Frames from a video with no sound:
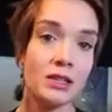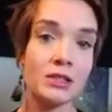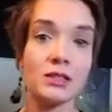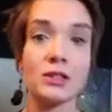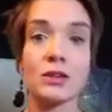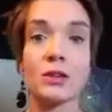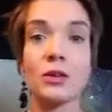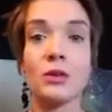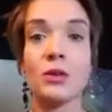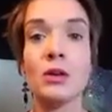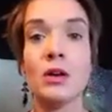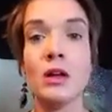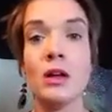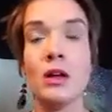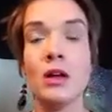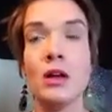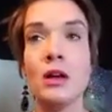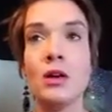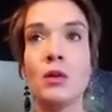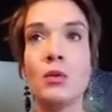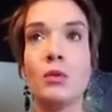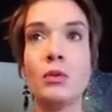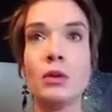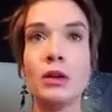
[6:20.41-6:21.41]
So
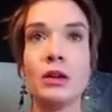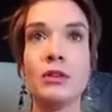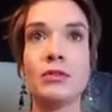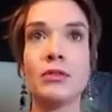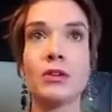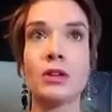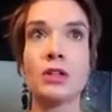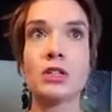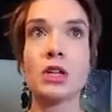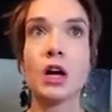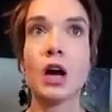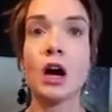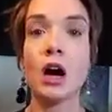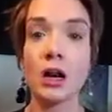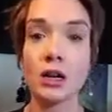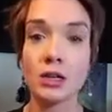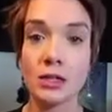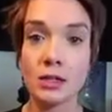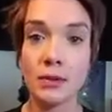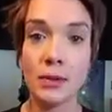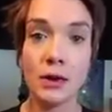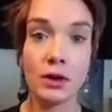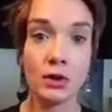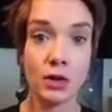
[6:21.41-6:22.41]
we've talked
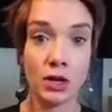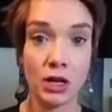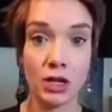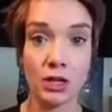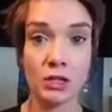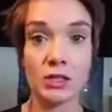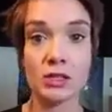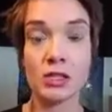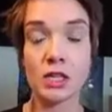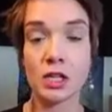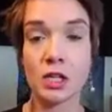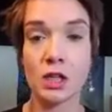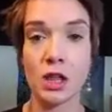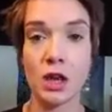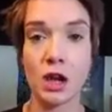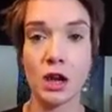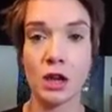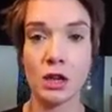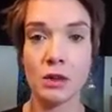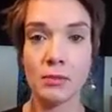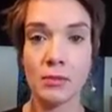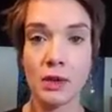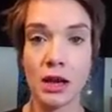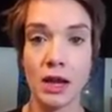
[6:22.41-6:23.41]
about guns a
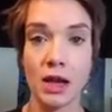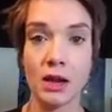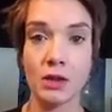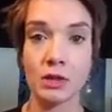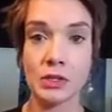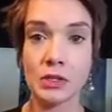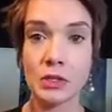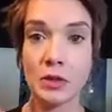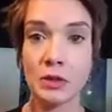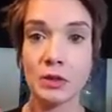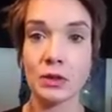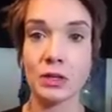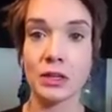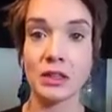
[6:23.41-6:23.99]
lot in my household,